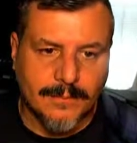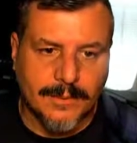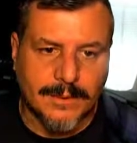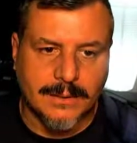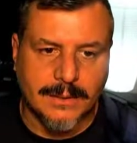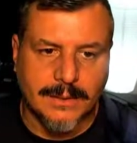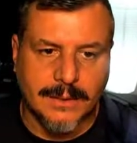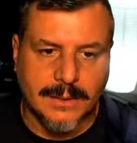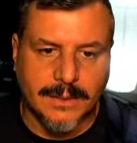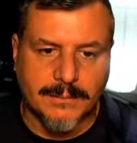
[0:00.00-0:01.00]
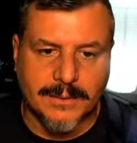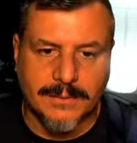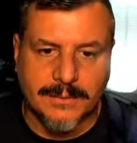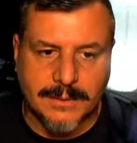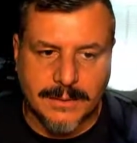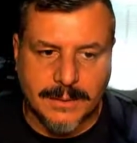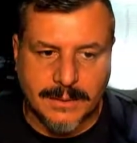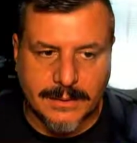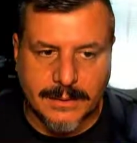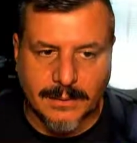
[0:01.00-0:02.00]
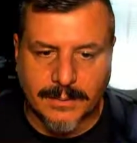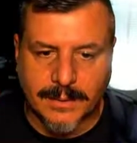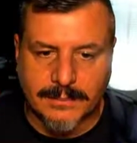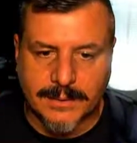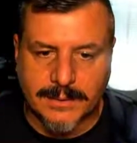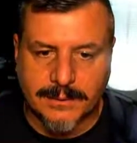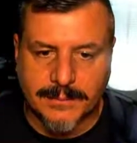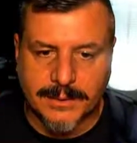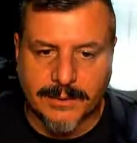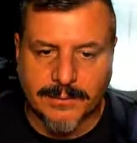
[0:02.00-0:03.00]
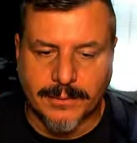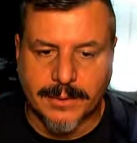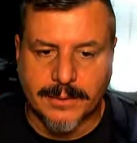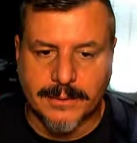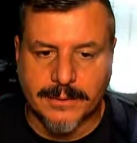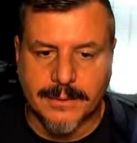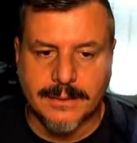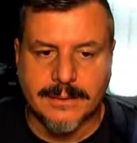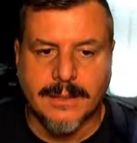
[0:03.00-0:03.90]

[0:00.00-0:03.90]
We're going to click enable, and it's going to prompt us, so we're sure we want to do this.